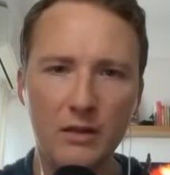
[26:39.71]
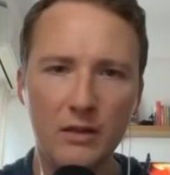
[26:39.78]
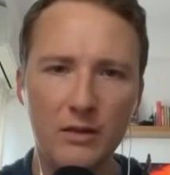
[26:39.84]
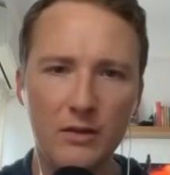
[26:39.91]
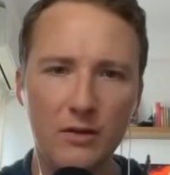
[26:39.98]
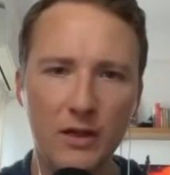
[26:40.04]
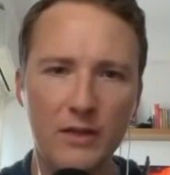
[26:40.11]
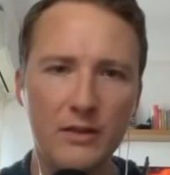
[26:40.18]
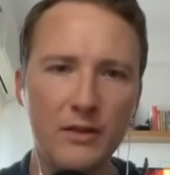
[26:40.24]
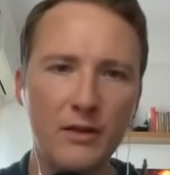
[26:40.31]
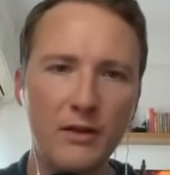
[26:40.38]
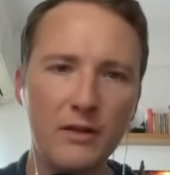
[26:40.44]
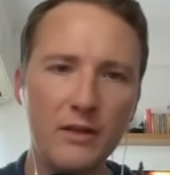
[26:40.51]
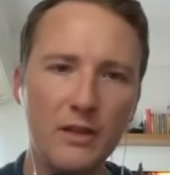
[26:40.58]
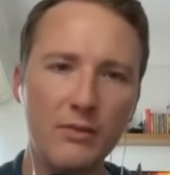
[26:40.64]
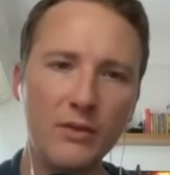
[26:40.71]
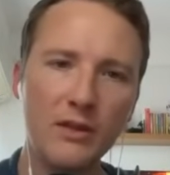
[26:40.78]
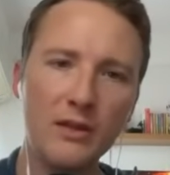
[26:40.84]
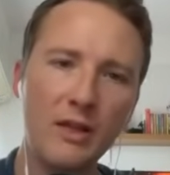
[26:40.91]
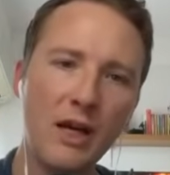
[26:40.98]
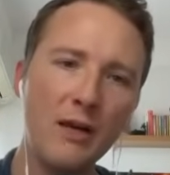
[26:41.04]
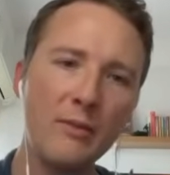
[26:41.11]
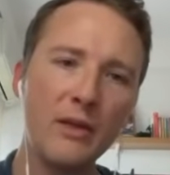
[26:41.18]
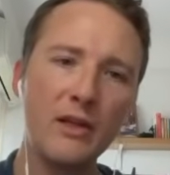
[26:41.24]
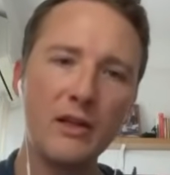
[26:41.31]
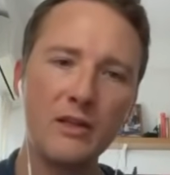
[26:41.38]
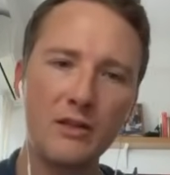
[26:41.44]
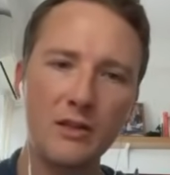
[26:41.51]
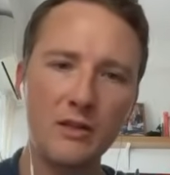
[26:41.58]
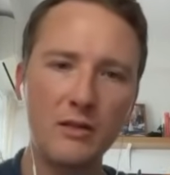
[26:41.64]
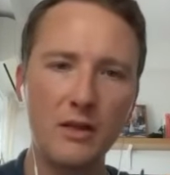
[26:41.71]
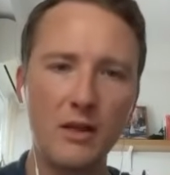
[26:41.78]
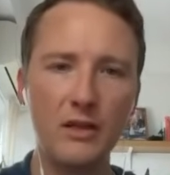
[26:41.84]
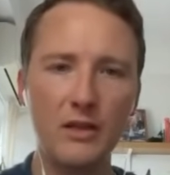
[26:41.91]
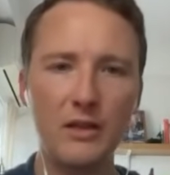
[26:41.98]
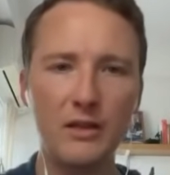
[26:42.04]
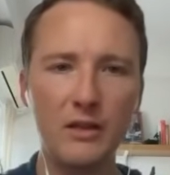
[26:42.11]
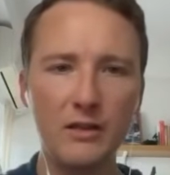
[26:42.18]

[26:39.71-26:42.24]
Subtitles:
So as you can see with the timing, it's just taking